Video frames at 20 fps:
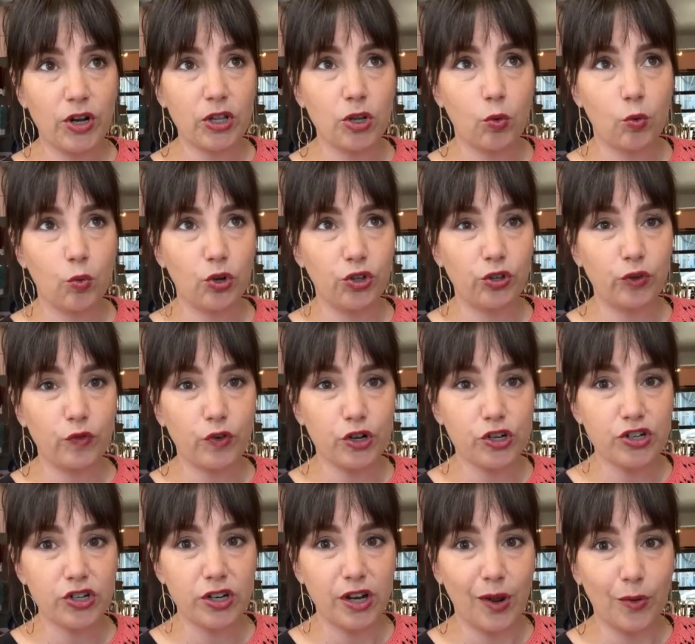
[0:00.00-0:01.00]
I wanted a woolly
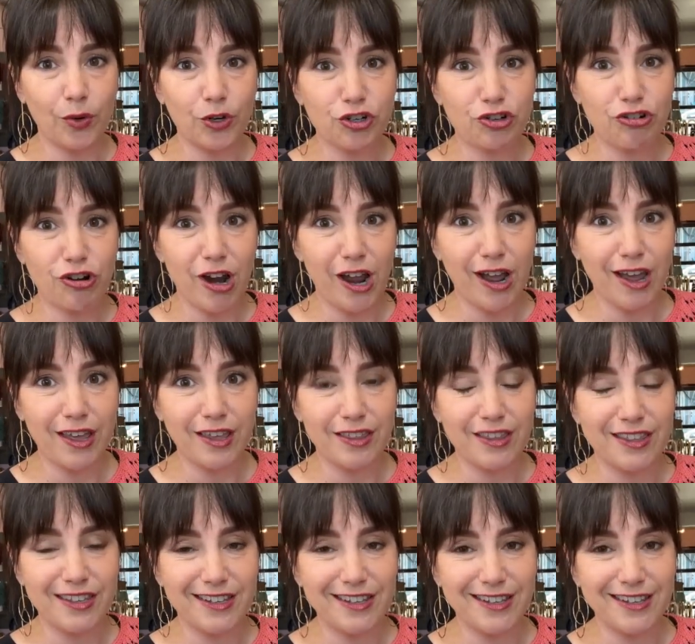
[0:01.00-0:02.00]
version, I would try
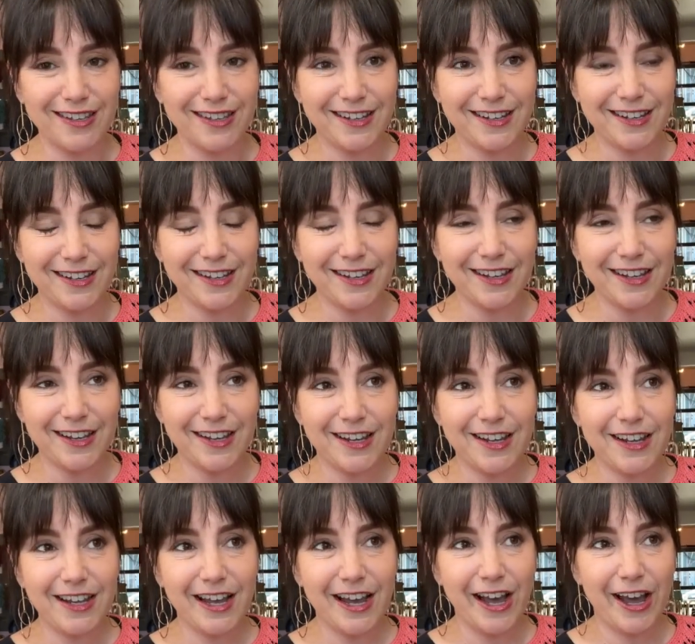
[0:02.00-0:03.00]
the
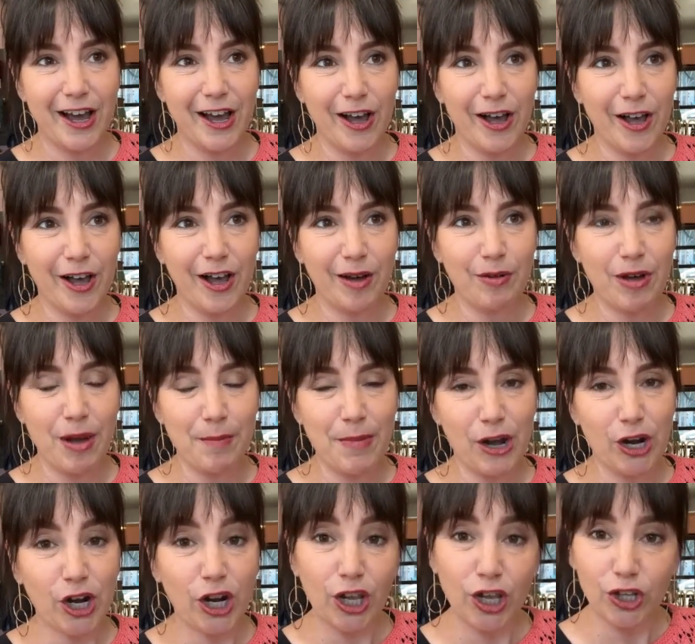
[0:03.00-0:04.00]

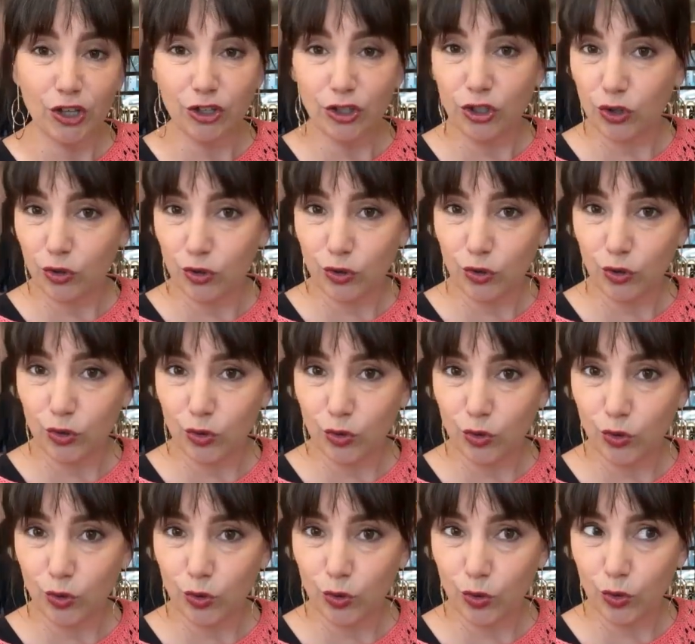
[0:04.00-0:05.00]
American
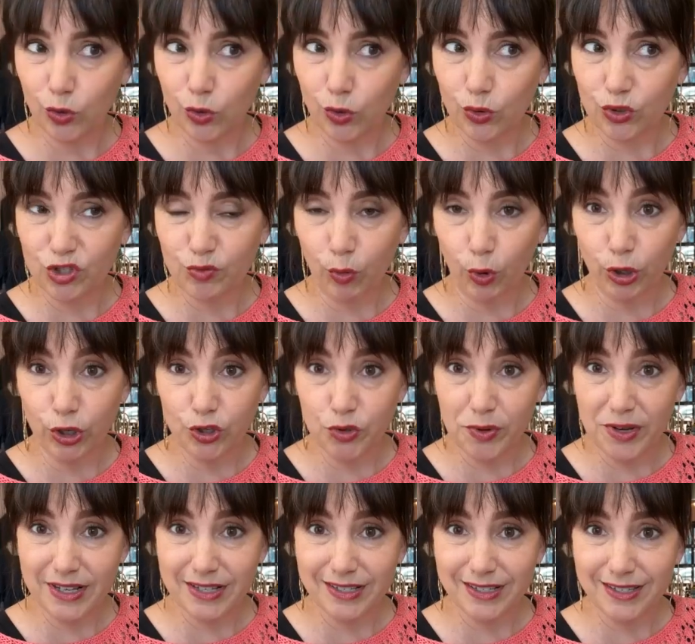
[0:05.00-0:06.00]
U Sport
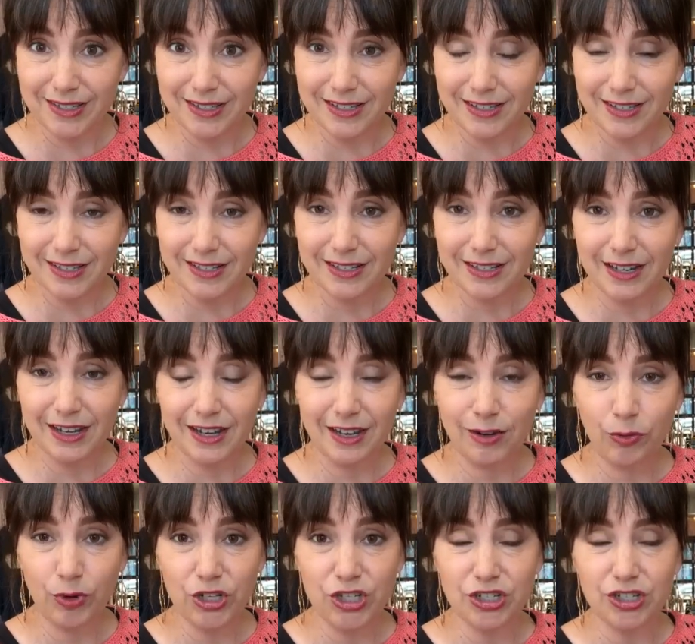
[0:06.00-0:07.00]
Twist,
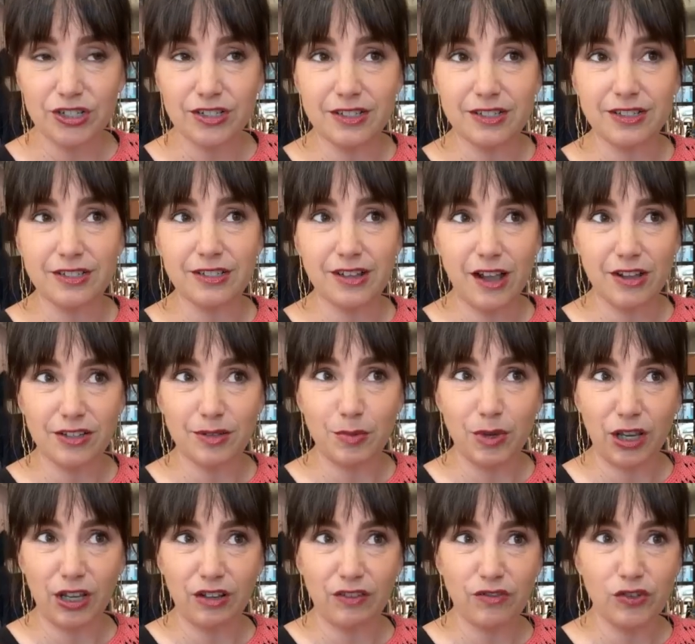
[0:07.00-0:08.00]
which is not to
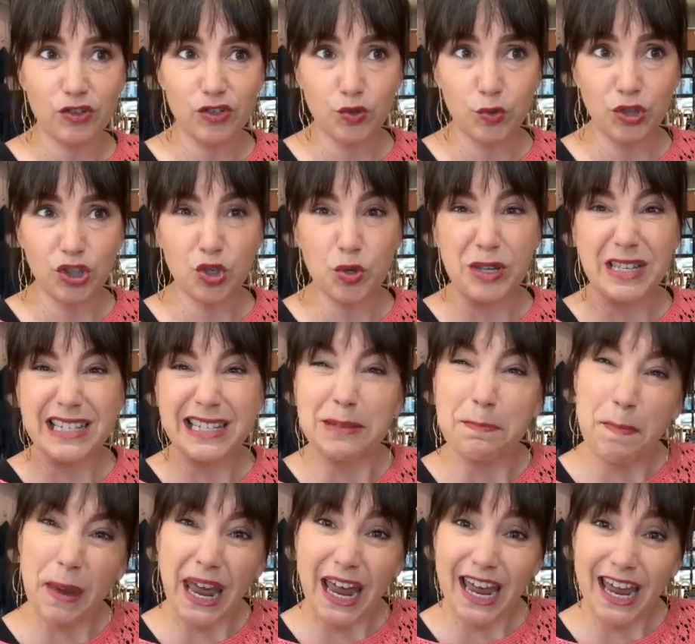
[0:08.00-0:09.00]
be confused with
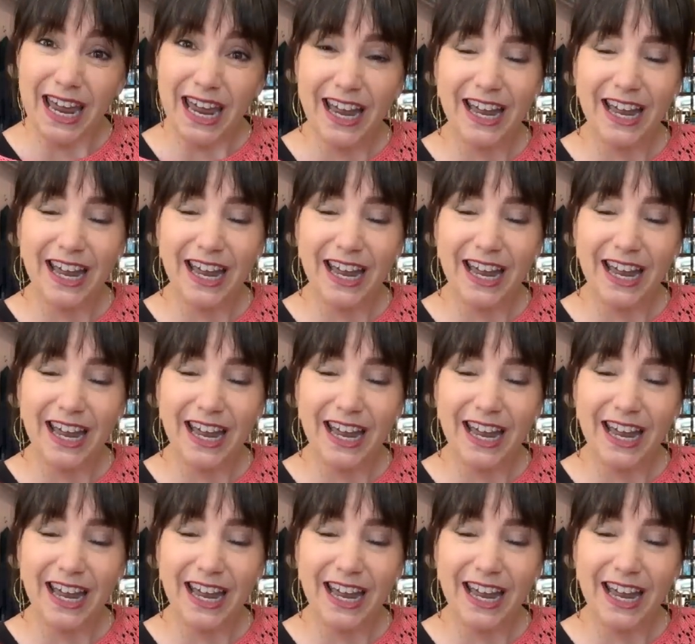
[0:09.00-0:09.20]
Twisp.